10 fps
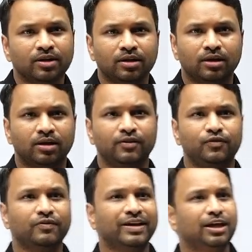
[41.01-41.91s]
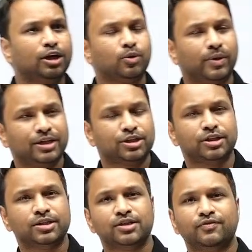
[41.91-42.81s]
If you have any
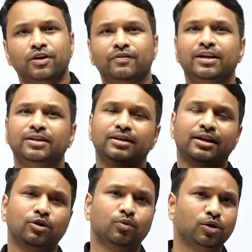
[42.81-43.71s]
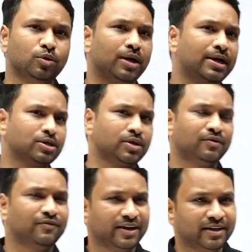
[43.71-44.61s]
questions, if you have anything that you want to ask, you can
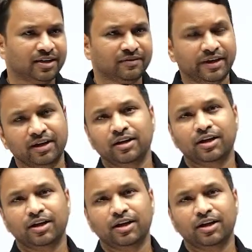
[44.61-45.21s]
fire it away.